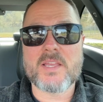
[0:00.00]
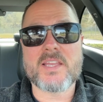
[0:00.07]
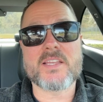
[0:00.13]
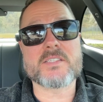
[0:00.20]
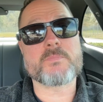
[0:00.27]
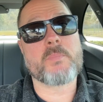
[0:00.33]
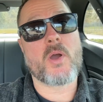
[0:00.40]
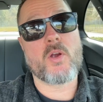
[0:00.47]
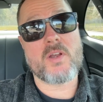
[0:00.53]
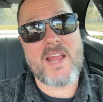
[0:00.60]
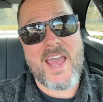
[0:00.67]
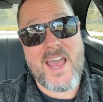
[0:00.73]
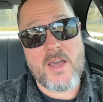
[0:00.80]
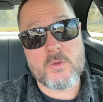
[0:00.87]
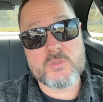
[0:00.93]
is part
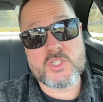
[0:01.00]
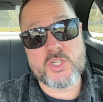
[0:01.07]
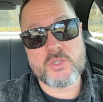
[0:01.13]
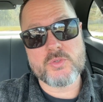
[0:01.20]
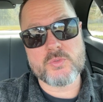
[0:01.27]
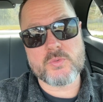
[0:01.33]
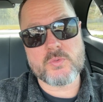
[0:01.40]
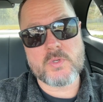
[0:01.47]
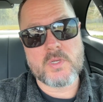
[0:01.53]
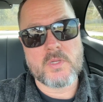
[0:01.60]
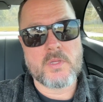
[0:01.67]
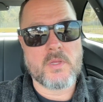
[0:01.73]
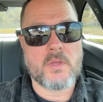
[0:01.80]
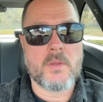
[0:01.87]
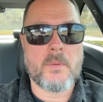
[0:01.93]
how-to,
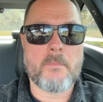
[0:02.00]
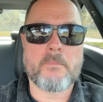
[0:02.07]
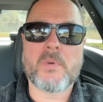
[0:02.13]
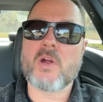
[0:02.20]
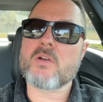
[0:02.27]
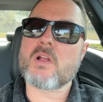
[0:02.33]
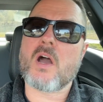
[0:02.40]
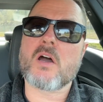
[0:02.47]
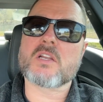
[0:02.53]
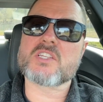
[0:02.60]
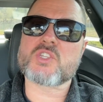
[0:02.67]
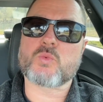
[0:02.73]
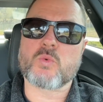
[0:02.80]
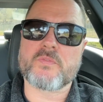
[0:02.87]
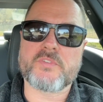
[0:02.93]
part
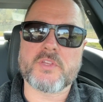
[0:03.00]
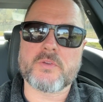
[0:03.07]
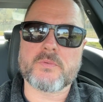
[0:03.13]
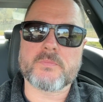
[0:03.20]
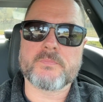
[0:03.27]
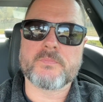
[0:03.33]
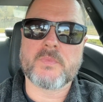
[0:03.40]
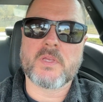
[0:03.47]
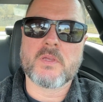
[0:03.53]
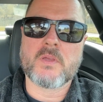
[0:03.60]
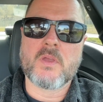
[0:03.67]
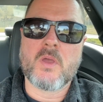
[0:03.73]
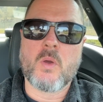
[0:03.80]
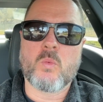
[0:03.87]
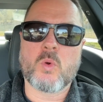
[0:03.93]
honest review.
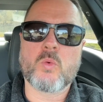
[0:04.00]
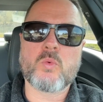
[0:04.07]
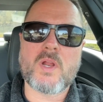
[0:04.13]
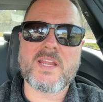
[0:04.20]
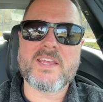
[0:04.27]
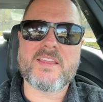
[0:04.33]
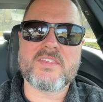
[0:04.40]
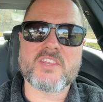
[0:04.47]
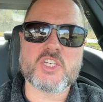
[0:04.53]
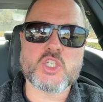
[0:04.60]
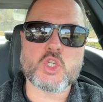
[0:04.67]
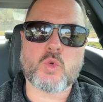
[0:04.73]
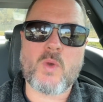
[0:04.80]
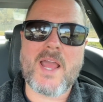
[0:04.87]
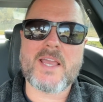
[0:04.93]
We're running the
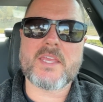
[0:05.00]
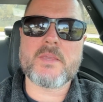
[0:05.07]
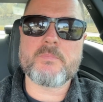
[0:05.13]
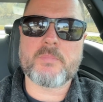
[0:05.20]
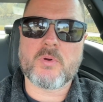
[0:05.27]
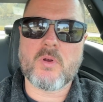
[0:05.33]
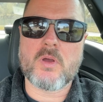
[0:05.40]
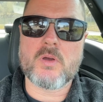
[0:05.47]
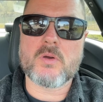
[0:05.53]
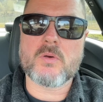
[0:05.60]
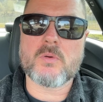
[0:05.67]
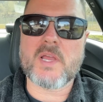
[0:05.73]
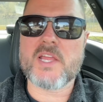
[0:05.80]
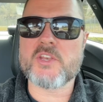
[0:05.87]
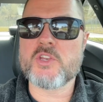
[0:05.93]
Draggy
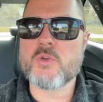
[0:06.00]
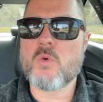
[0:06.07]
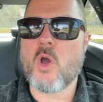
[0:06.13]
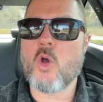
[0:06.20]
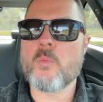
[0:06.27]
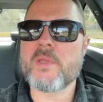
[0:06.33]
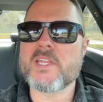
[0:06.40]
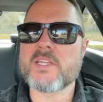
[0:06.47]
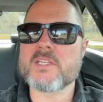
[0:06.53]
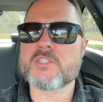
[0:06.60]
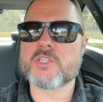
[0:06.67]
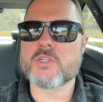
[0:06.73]
Pro and new OBDII